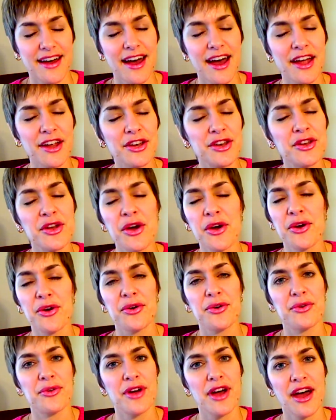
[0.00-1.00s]
I
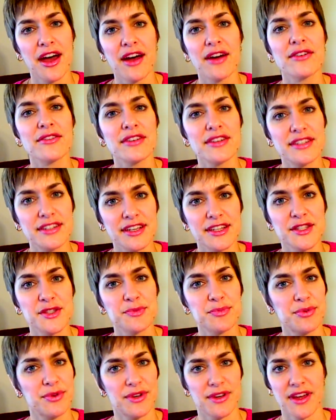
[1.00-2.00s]
know how
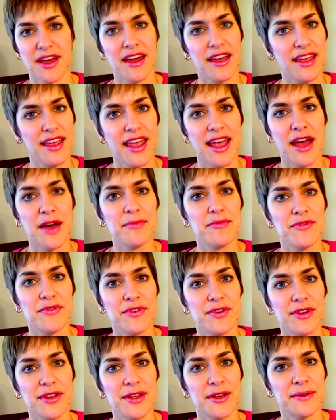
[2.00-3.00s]
desperate I am
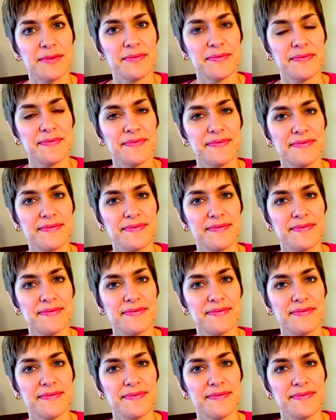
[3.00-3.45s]
for Him.